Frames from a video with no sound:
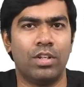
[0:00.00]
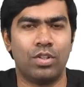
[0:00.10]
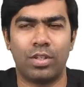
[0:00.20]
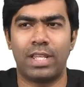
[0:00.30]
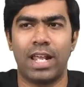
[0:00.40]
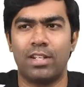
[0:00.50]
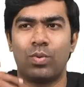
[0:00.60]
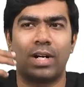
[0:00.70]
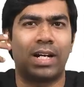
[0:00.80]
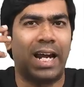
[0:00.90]
So there is
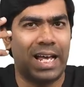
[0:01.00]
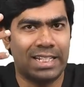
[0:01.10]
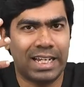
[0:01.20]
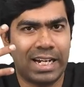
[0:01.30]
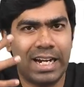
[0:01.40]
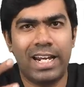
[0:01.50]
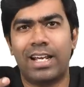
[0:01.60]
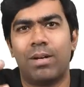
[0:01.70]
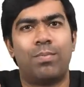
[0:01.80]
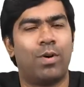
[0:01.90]
one classic
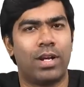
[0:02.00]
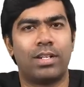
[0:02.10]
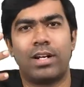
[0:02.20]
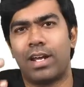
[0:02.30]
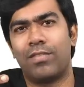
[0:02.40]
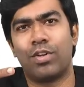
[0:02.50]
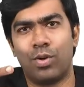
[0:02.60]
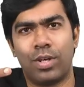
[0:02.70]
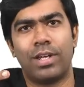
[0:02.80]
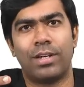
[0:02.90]
clinical point that you have to
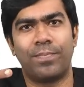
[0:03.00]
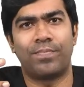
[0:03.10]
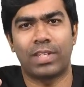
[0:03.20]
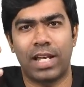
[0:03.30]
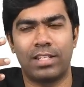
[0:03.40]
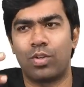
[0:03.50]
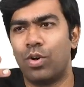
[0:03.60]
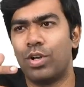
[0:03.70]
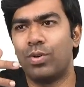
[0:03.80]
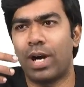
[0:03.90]
know here. As I
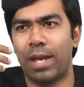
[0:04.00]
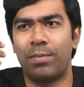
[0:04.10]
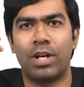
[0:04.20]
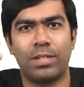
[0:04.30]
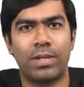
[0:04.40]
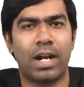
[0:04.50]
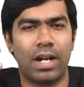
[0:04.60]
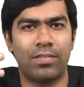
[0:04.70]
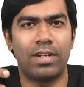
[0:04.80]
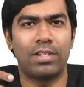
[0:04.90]
told you, hypoglycemic
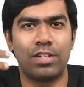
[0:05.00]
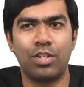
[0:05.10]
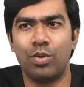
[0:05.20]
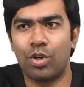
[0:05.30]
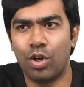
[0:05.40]
unawareness is due to